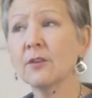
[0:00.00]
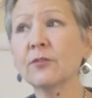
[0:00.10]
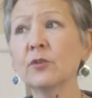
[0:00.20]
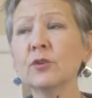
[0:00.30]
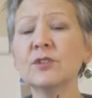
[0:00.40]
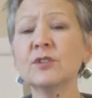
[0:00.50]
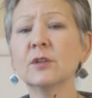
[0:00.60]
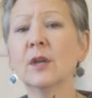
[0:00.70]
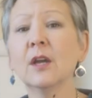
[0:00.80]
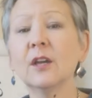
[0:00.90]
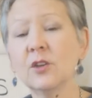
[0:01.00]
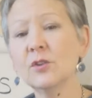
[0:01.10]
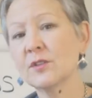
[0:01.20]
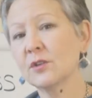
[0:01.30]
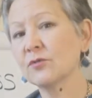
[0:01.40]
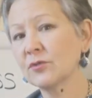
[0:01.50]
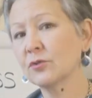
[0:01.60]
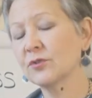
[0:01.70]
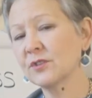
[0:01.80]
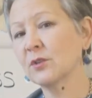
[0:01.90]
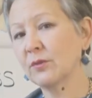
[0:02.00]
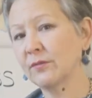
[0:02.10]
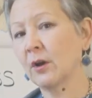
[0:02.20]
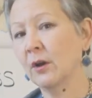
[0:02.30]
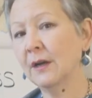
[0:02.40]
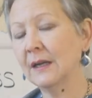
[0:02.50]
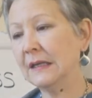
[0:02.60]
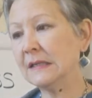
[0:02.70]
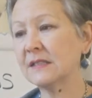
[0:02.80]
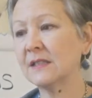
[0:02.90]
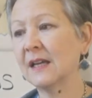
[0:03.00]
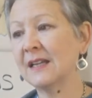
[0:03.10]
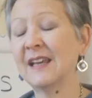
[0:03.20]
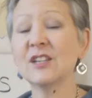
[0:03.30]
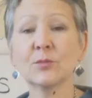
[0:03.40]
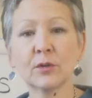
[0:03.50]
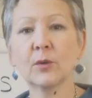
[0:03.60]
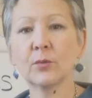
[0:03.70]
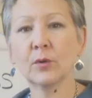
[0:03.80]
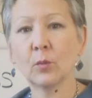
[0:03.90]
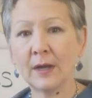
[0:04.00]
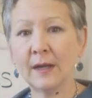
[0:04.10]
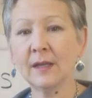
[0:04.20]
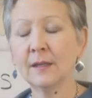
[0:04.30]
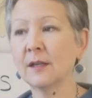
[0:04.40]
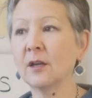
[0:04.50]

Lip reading: for us to use those resources that we've got in an age appropriate way,